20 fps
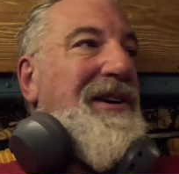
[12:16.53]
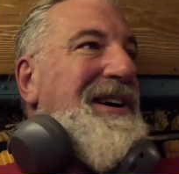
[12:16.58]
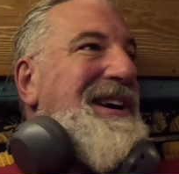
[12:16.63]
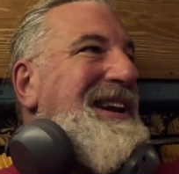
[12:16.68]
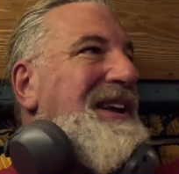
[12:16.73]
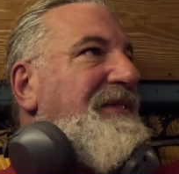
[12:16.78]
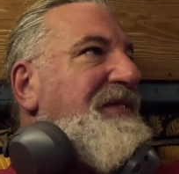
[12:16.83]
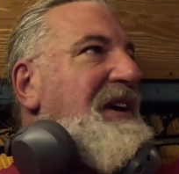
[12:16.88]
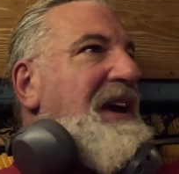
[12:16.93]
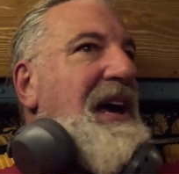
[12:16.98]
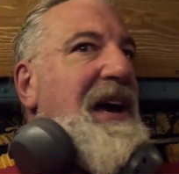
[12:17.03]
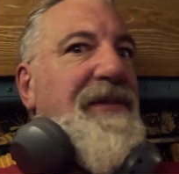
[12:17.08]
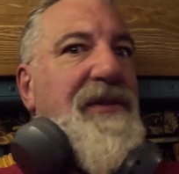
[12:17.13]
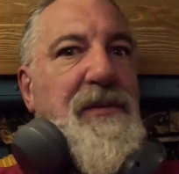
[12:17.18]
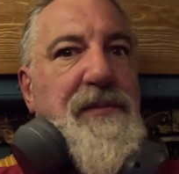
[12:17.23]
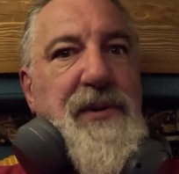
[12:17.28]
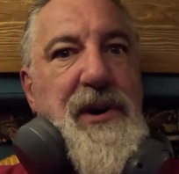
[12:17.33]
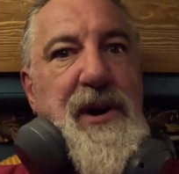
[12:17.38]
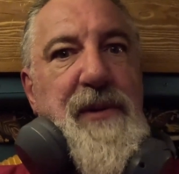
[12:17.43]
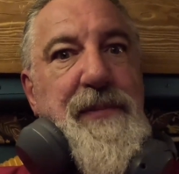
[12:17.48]
And if you have a
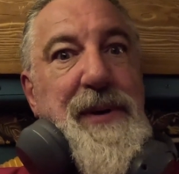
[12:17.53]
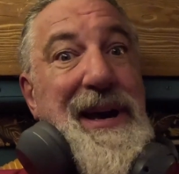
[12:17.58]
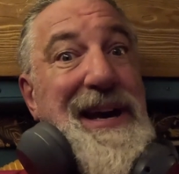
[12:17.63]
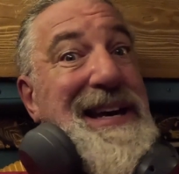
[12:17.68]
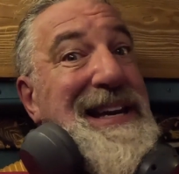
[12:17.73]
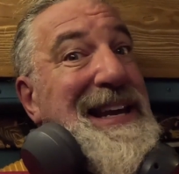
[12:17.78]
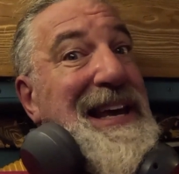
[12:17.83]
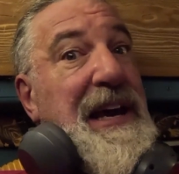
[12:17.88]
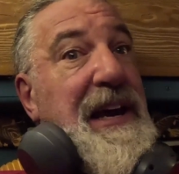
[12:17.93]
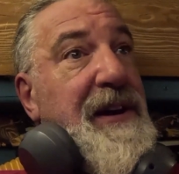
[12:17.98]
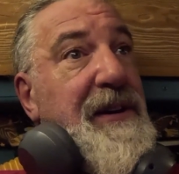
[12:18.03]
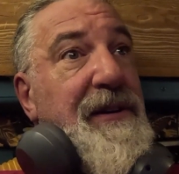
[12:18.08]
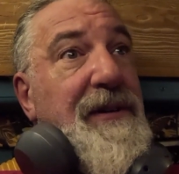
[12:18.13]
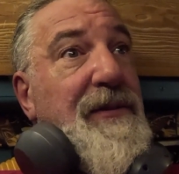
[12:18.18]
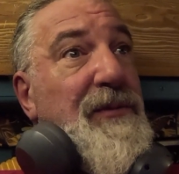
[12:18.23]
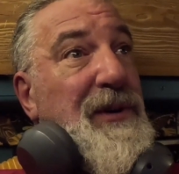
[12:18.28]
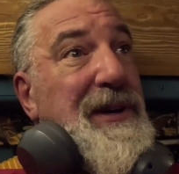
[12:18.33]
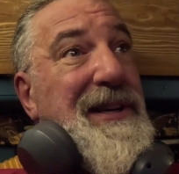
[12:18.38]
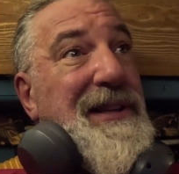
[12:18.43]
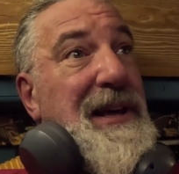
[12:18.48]
propane heater,
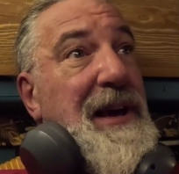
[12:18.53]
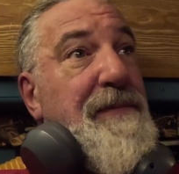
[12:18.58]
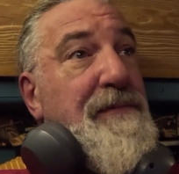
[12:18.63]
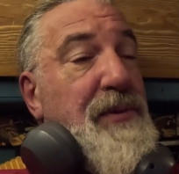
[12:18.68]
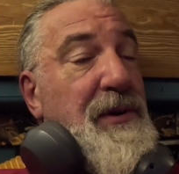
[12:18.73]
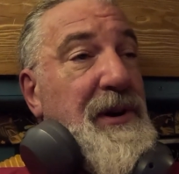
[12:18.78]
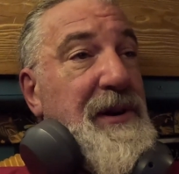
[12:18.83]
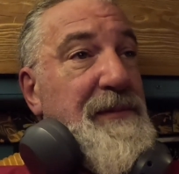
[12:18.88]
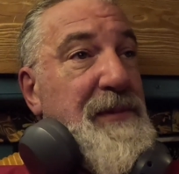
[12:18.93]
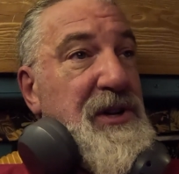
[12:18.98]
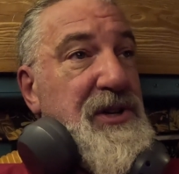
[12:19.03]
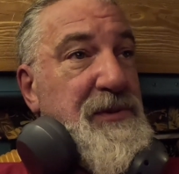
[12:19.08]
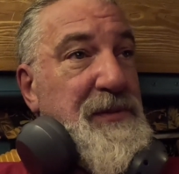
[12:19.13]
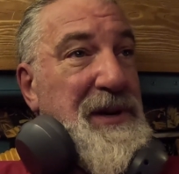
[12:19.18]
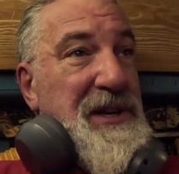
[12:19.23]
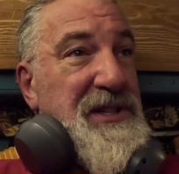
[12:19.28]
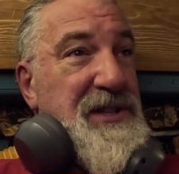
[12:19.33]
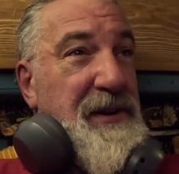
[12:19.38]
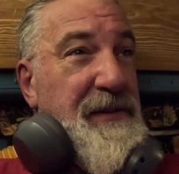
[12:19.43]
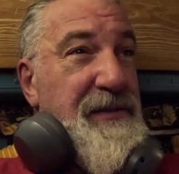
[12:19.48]
well, that pretty much
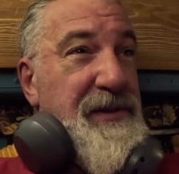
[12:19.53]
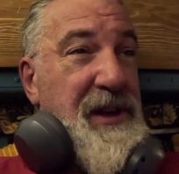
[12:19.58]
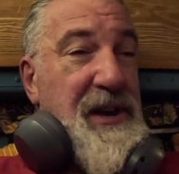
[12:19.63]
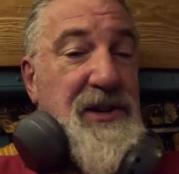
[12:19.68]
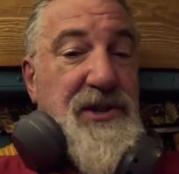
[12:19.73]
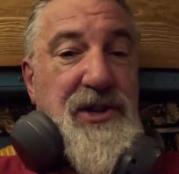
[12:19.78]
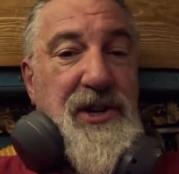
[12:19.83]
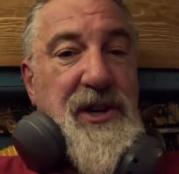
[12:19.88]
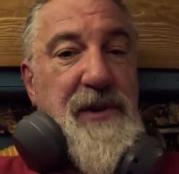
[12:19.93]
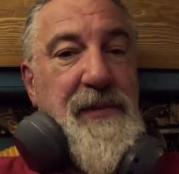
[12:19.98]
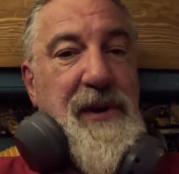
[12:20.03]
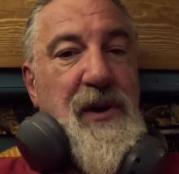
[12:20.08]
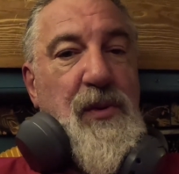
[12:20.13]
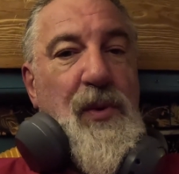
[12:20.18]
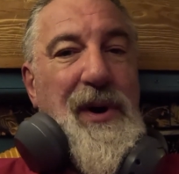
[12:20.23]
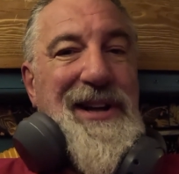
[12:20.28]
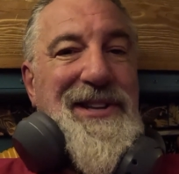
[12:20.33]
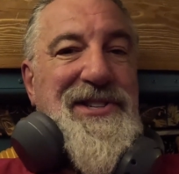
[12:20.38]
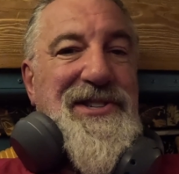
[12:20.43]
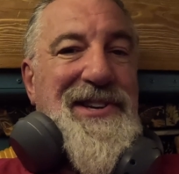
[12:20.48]
means everything's going to be
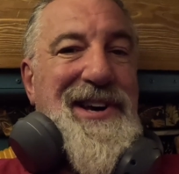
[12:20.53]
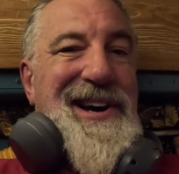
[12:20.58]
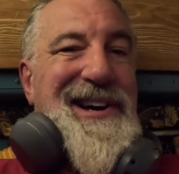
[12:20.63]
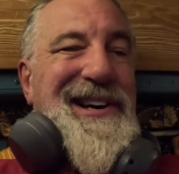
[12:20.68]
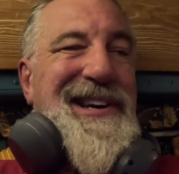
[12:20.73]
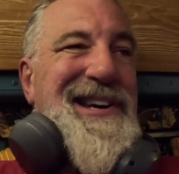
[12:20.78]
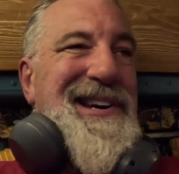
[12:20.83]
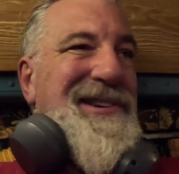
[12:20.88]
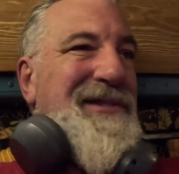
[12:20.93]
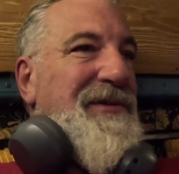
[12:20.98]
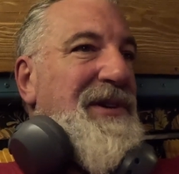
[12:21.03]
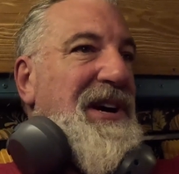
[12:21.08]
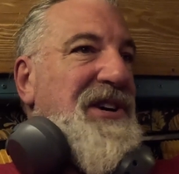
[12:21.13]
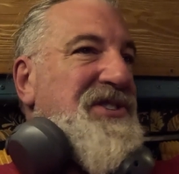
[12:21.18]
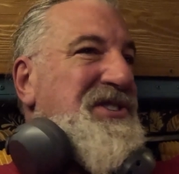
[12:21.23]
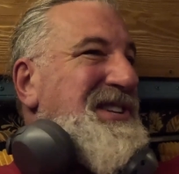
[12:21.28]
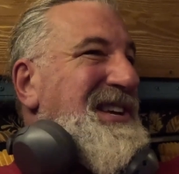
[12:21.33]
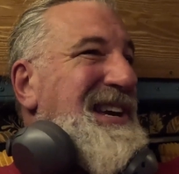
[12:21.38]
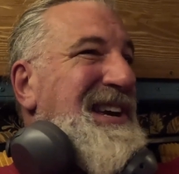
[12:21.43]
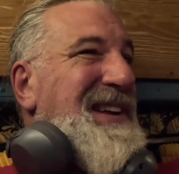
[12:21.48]
wet, soggy, and rusty.